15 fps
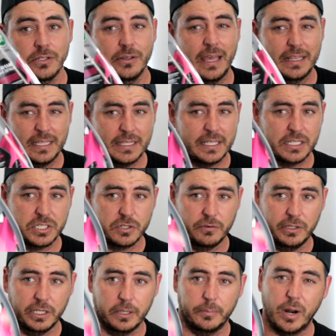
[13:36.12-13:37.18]
So I think this is a
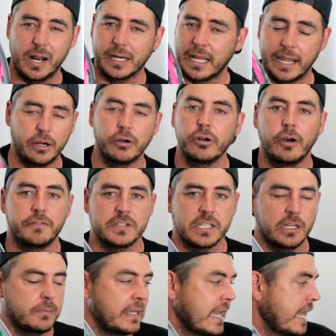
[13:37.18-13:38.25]
really good product. I don't know if it's
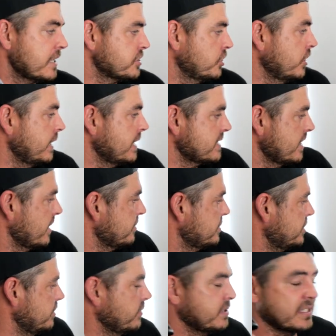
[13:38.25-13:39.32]
gonna be as good as the other
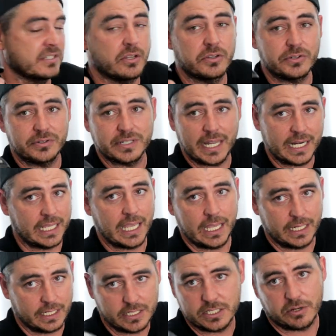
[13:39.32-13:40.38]
two, since those are
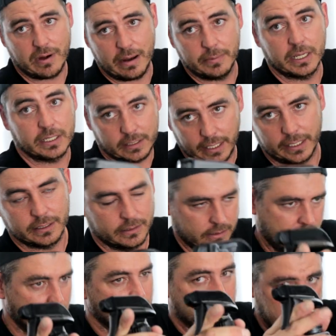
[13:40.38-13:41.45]
dedicated ceramic like
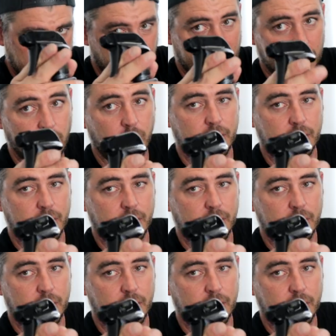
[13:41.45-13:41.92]
spray